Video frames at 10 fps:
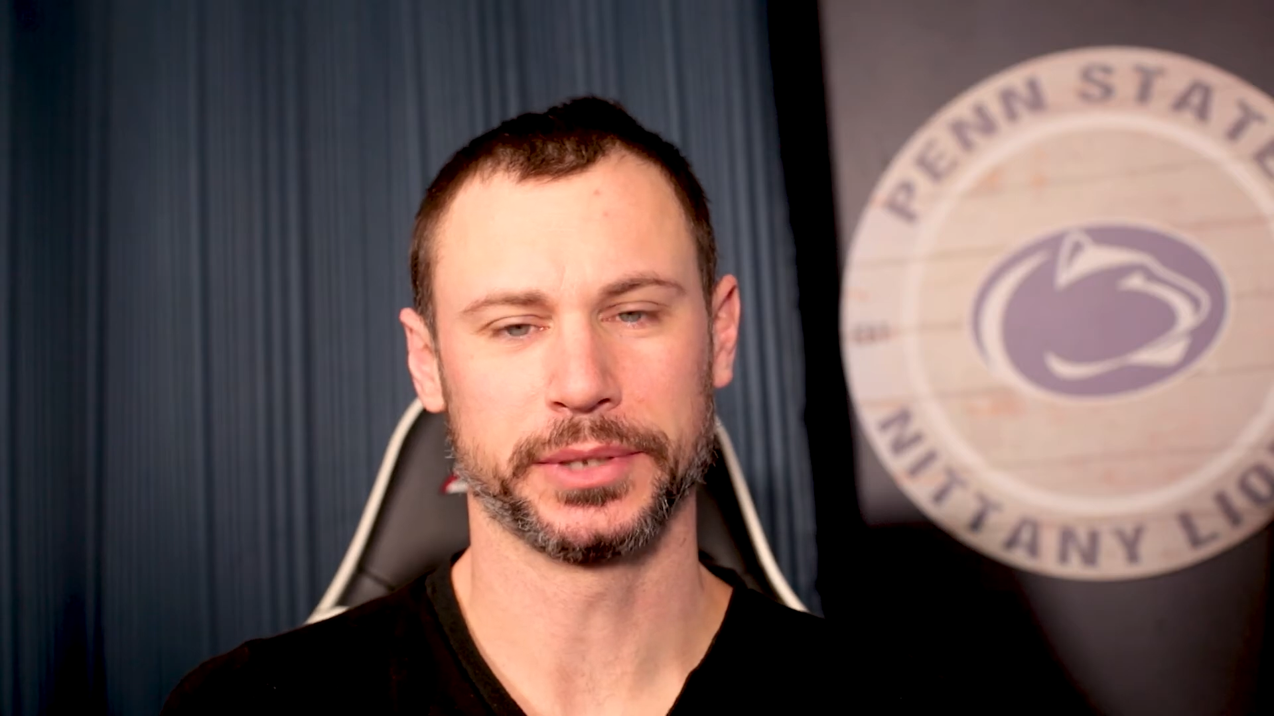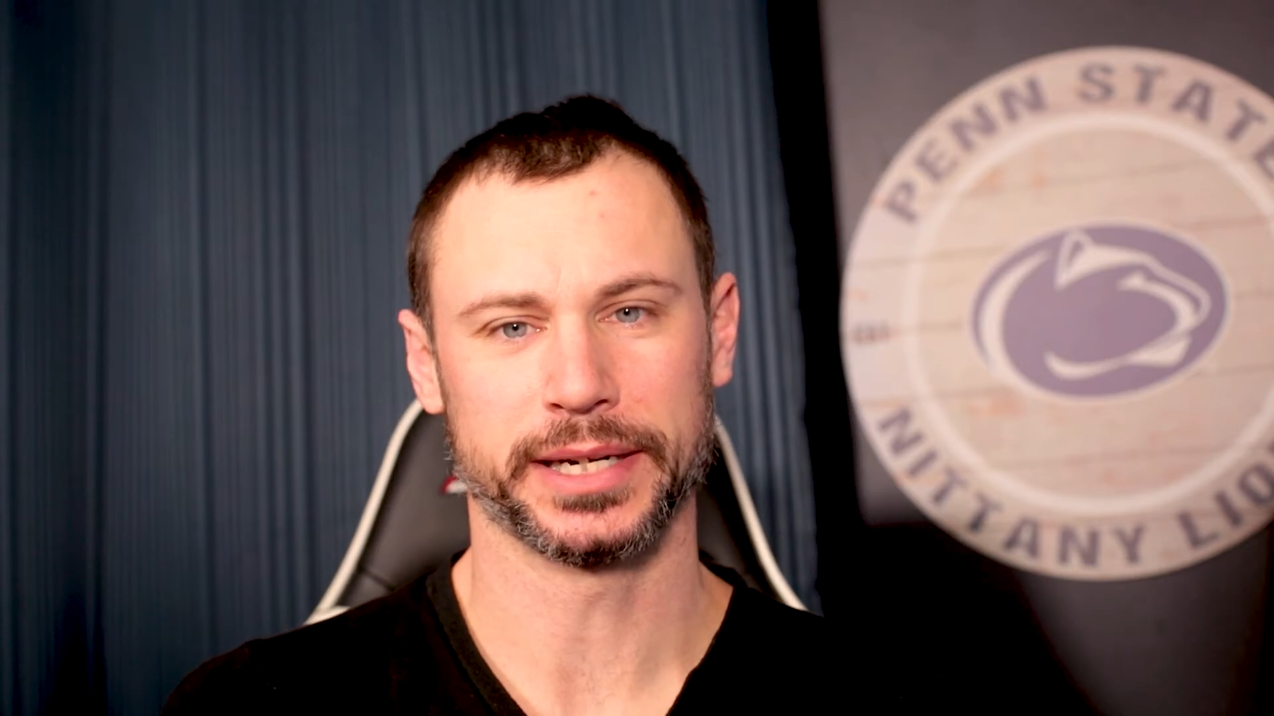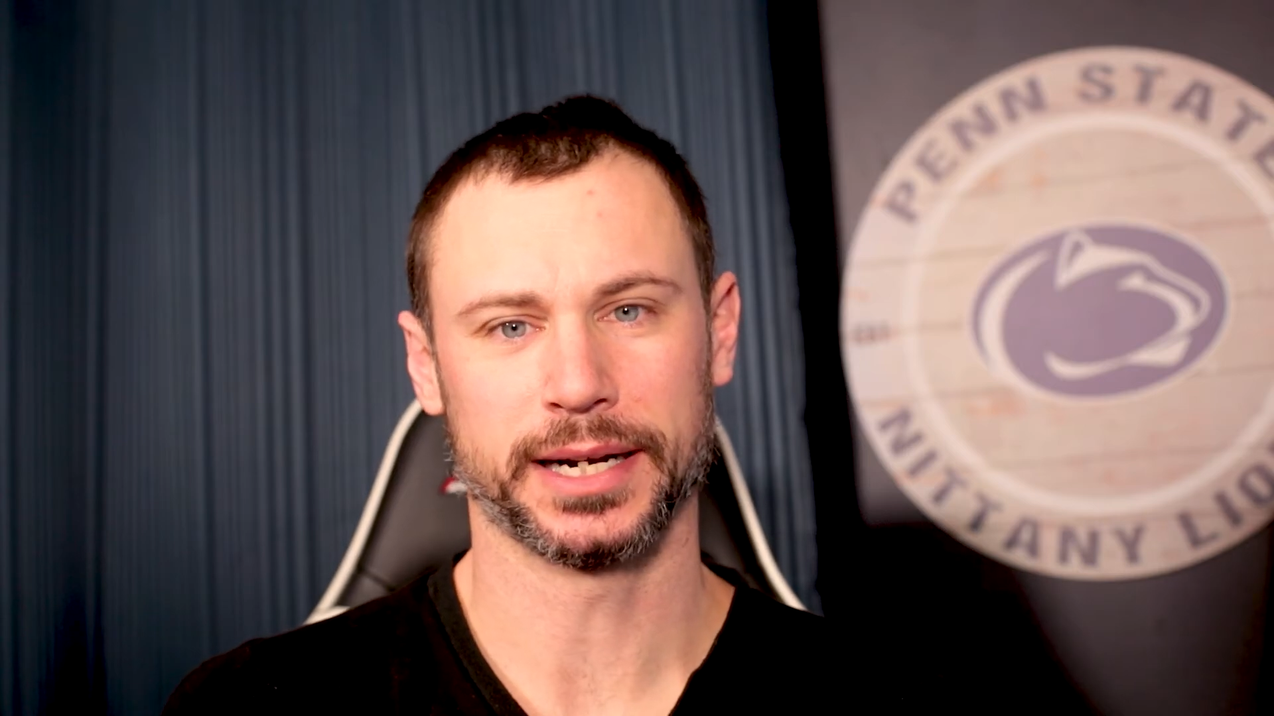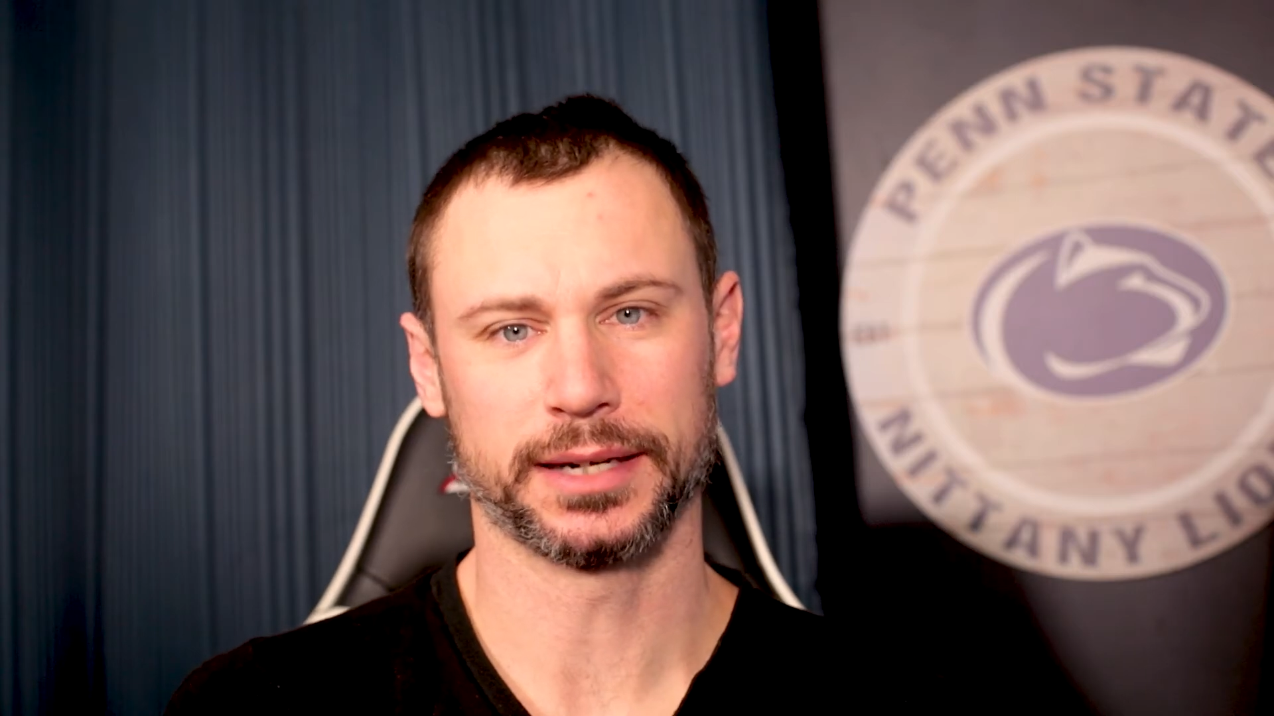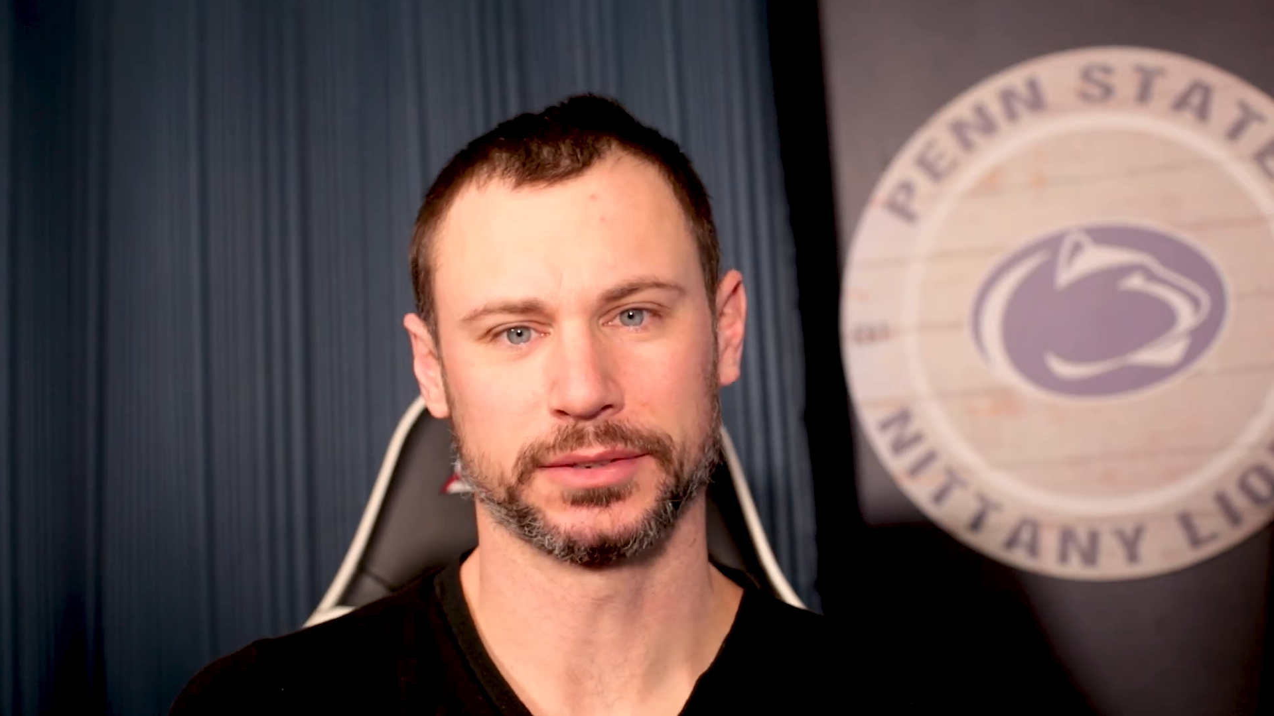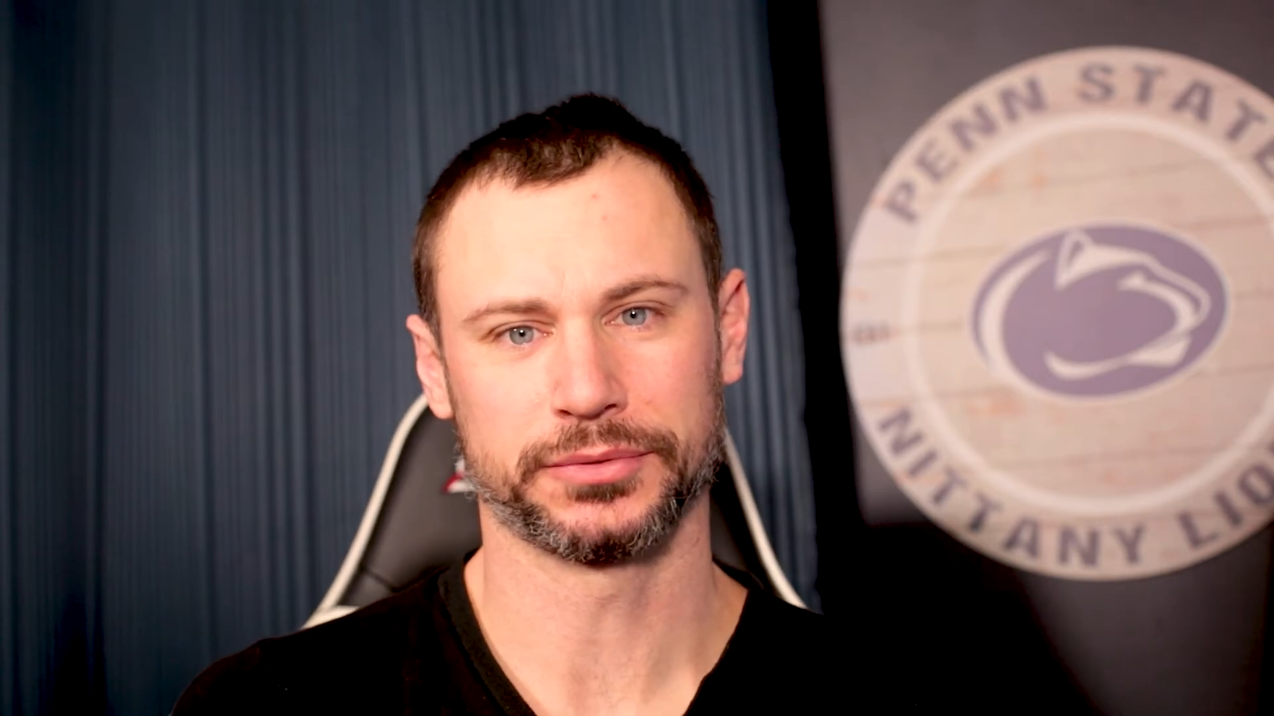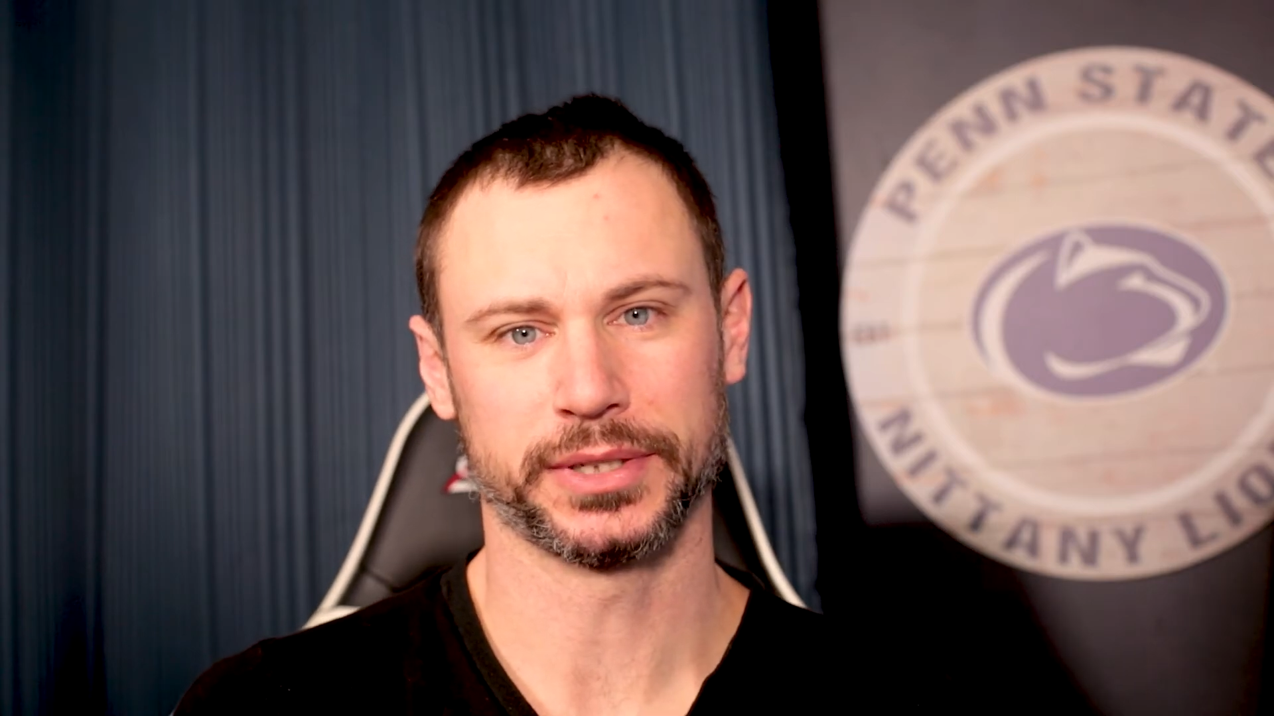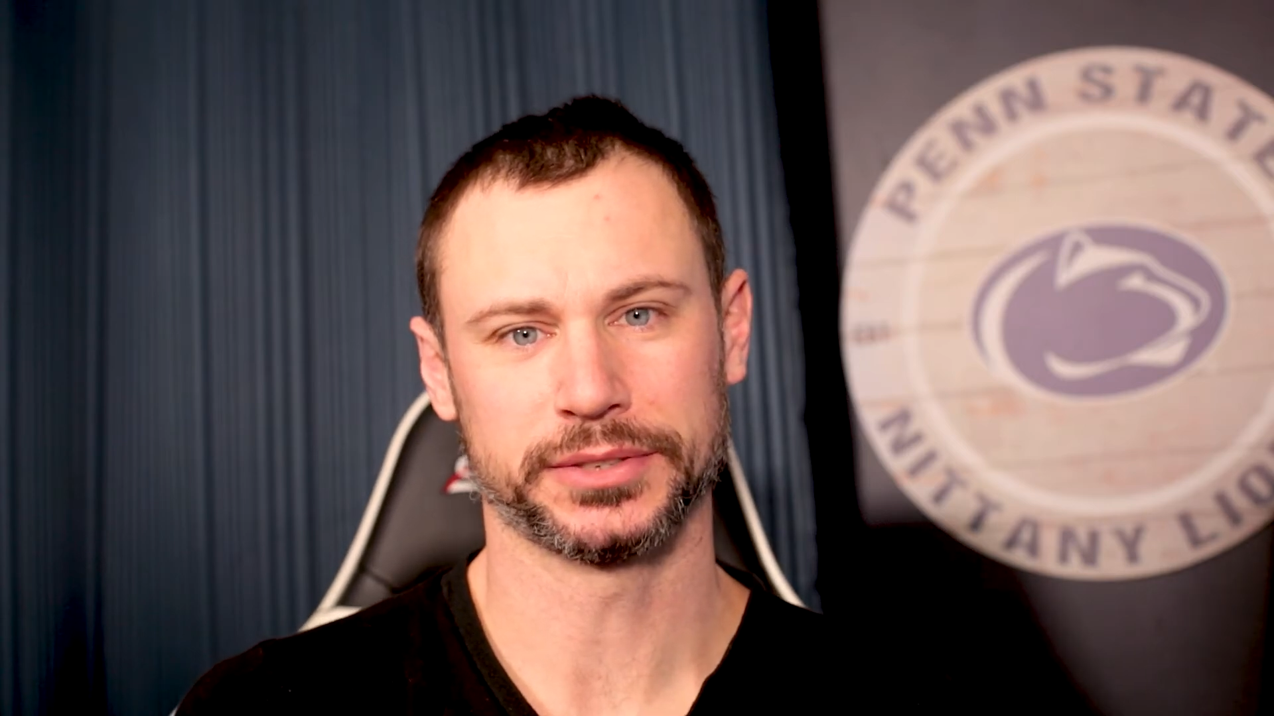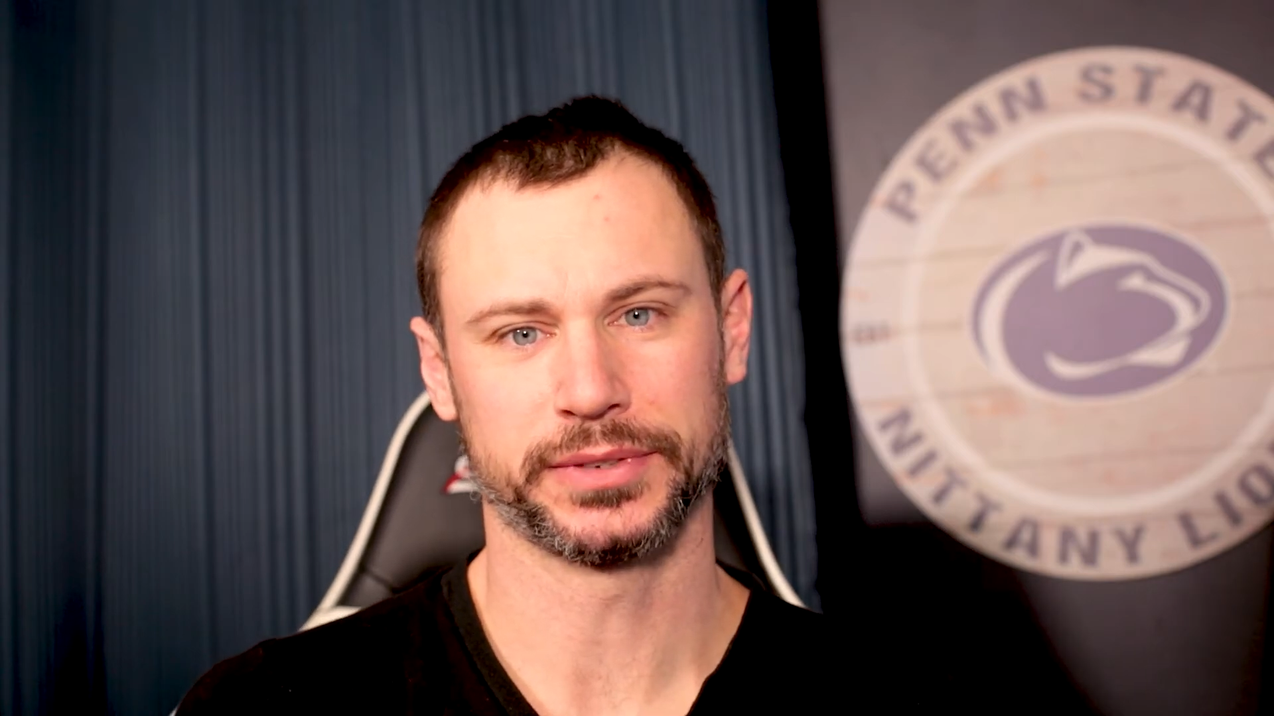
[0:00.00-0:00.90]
get high refresh